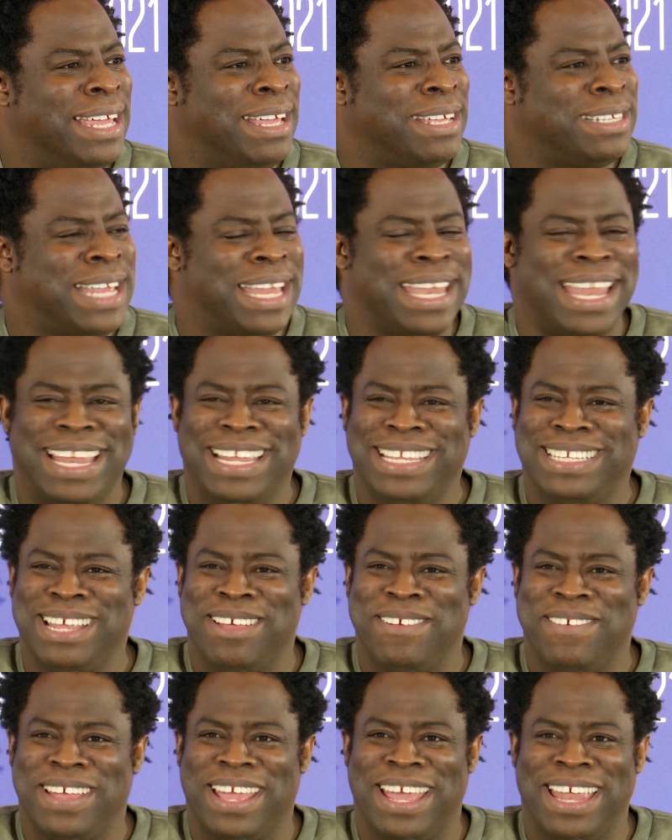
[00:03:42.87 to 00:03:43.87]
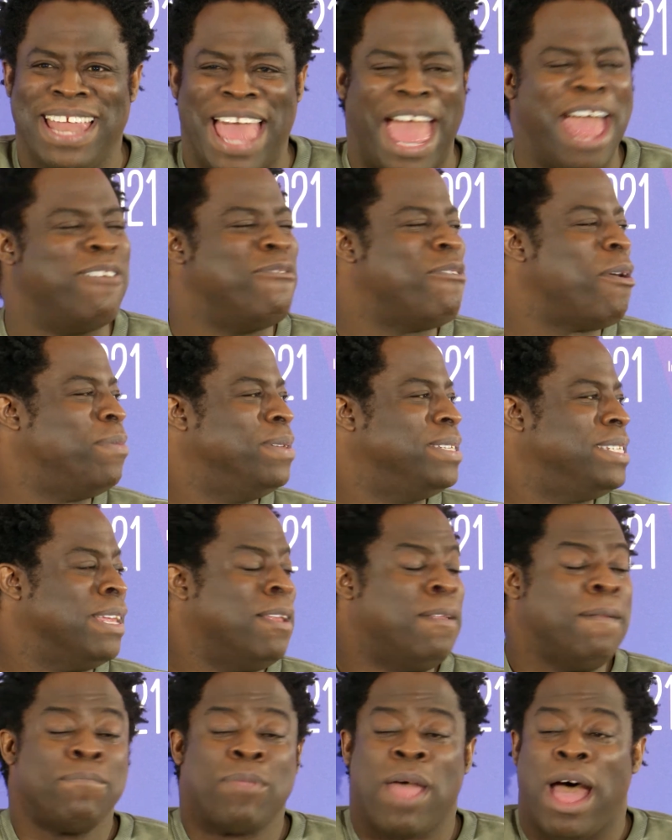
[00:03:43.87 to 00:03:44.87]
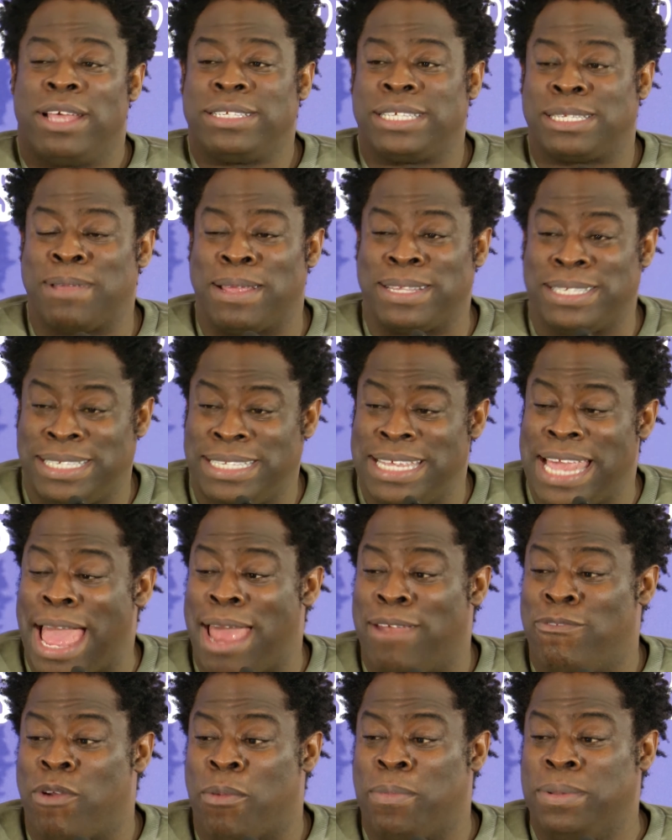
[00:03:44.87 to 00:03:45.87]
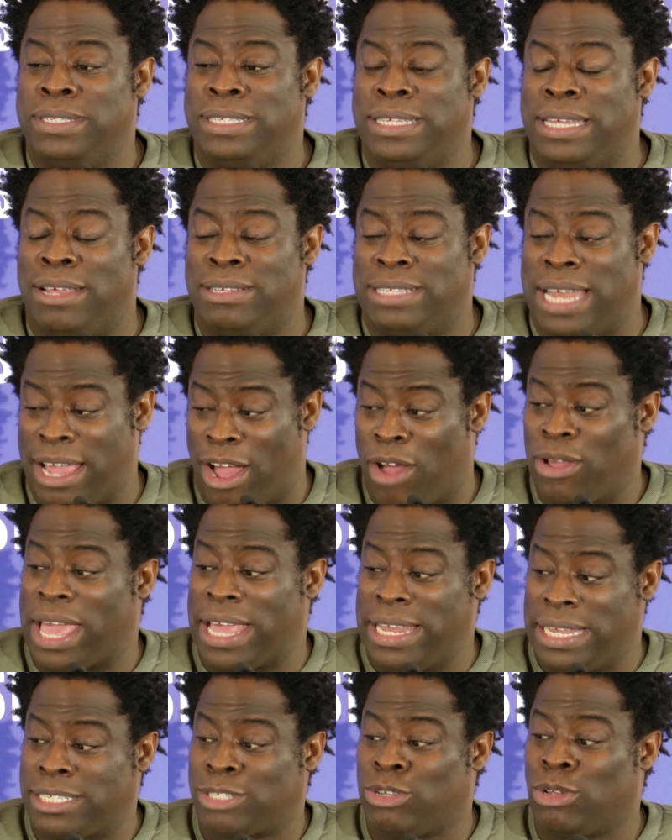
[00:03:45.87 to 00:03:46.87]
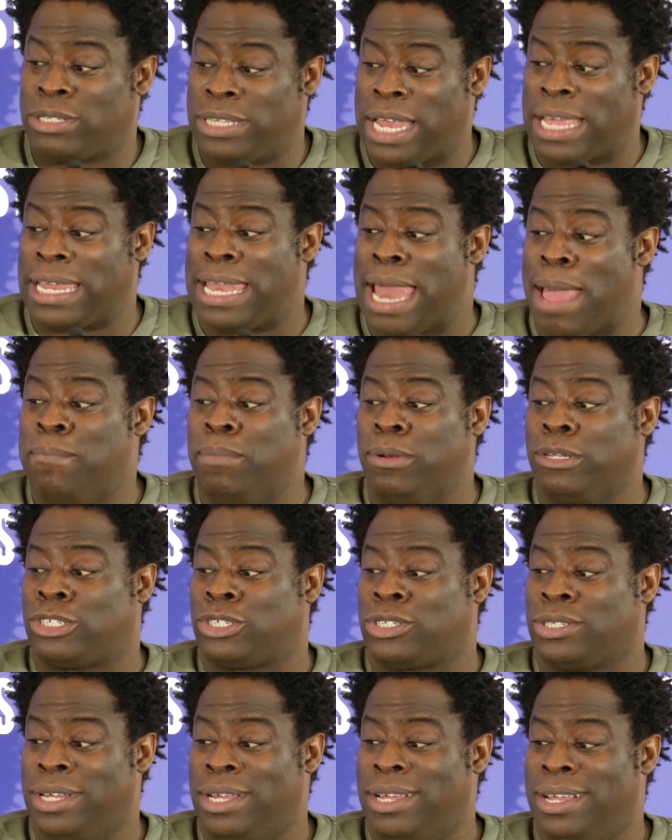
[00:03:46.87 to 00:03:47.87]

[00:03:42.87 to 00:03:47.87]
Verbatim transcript: Is that lady's name again? Anne Robinson. I was expecting to see Anne Robinson. I was like, okay, this looks like an ambush.